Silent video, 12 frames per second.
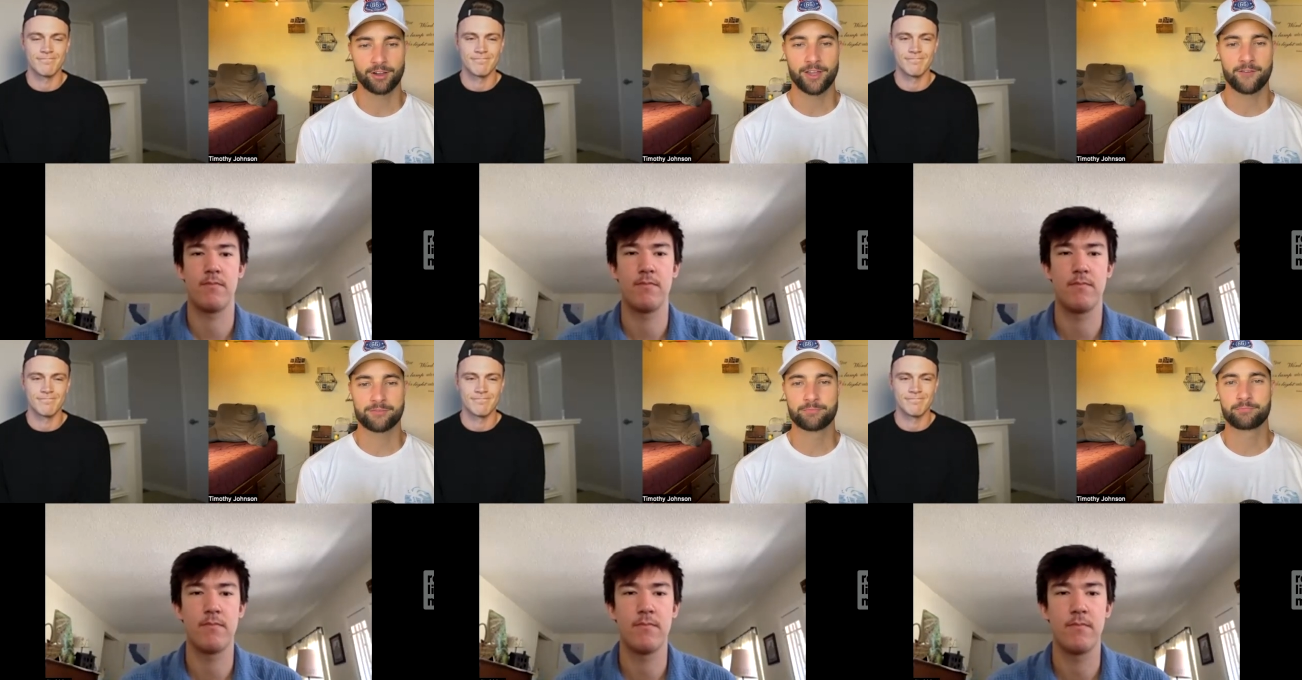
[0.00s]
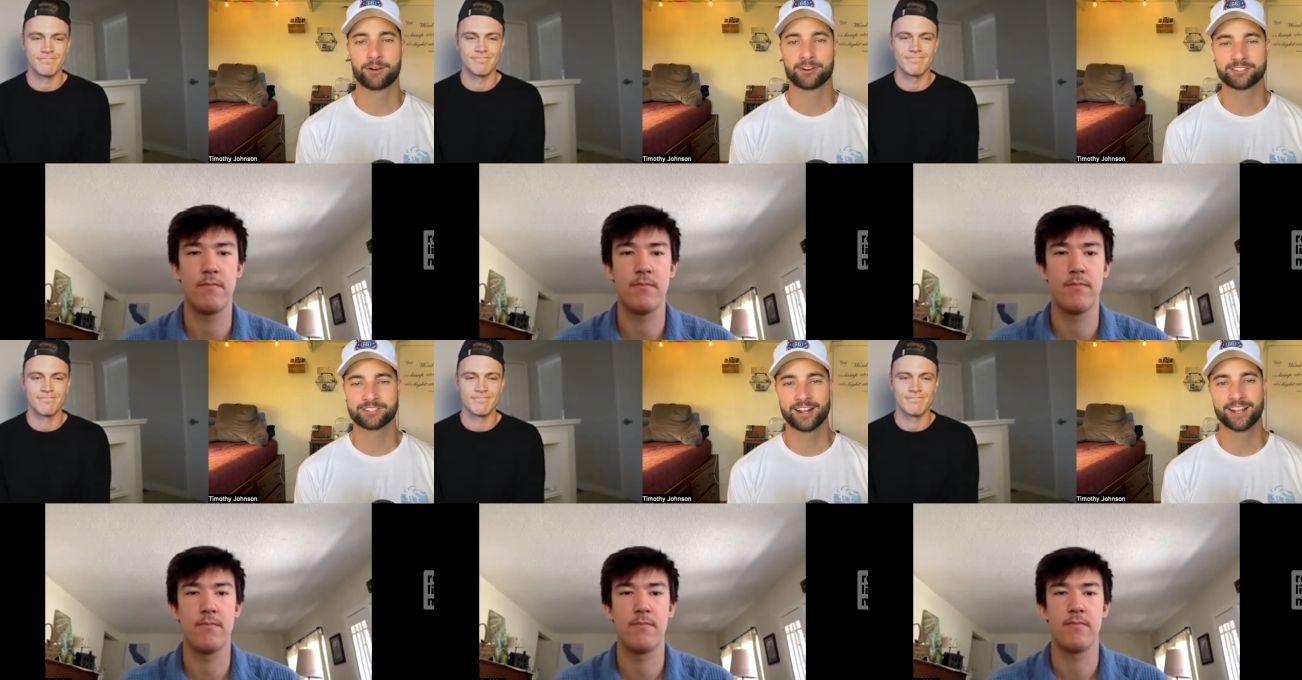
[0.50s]
Speaker 1: every
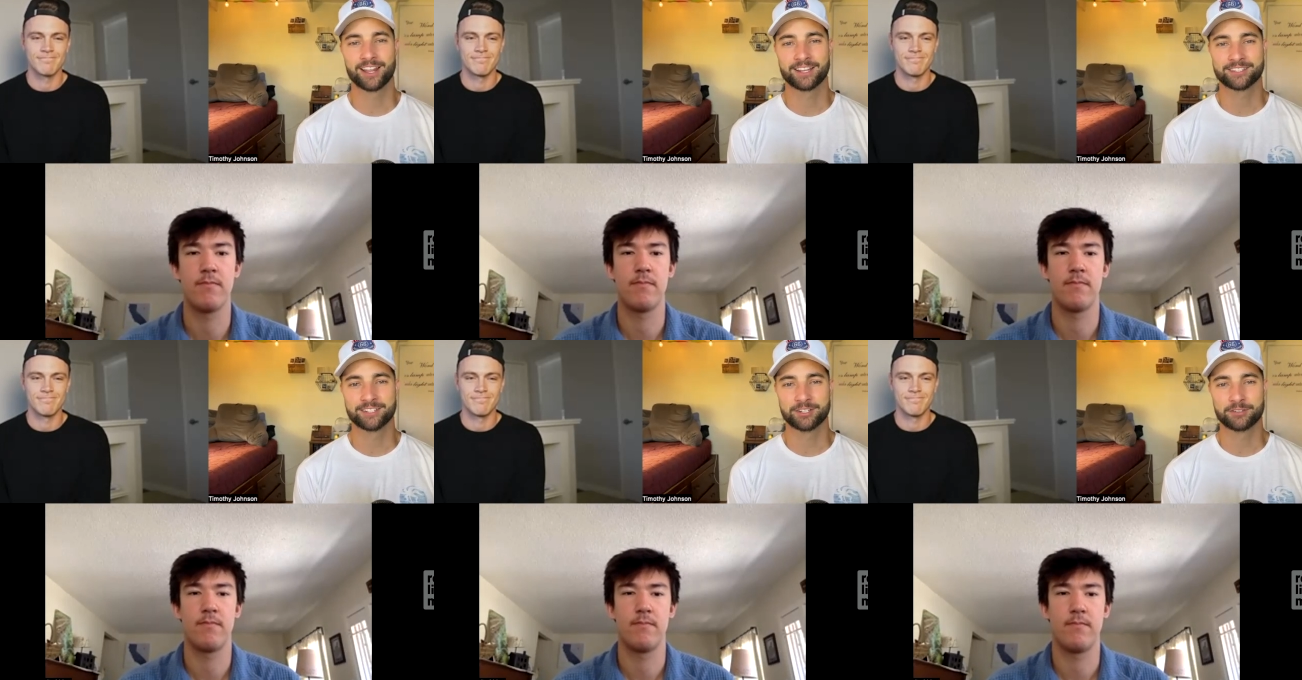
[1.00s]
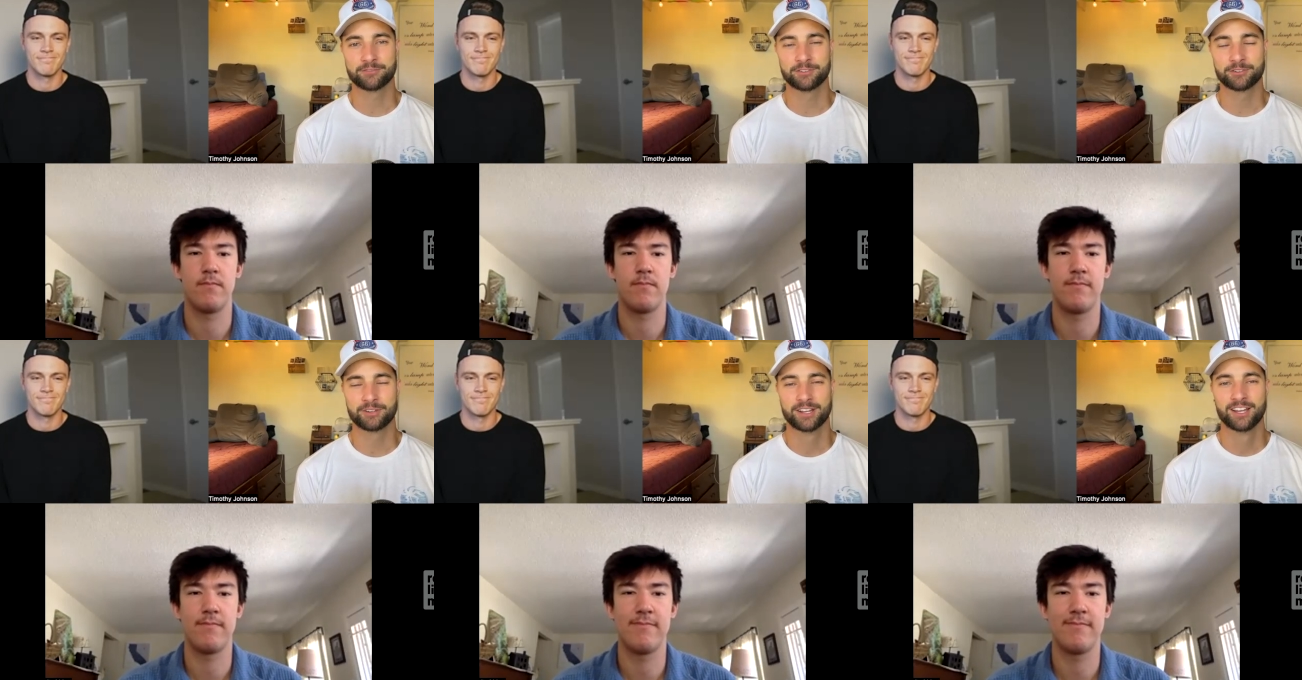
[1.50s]
person I like to
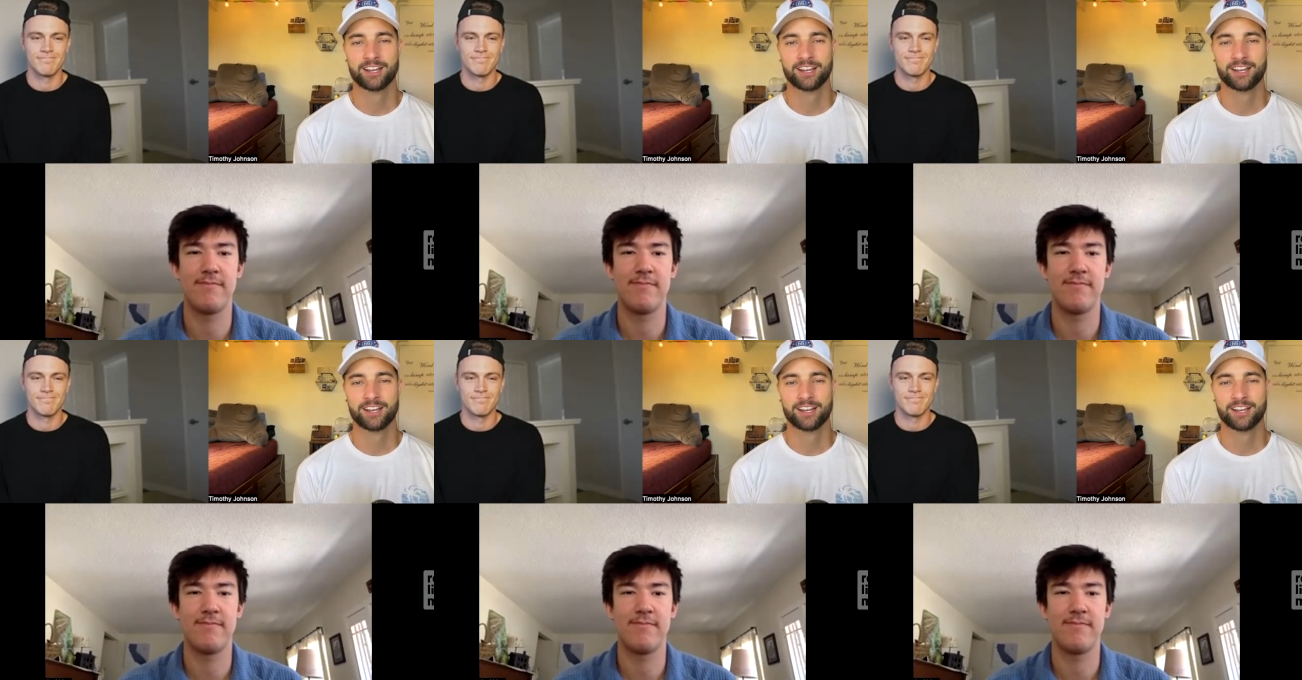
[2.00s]
interview,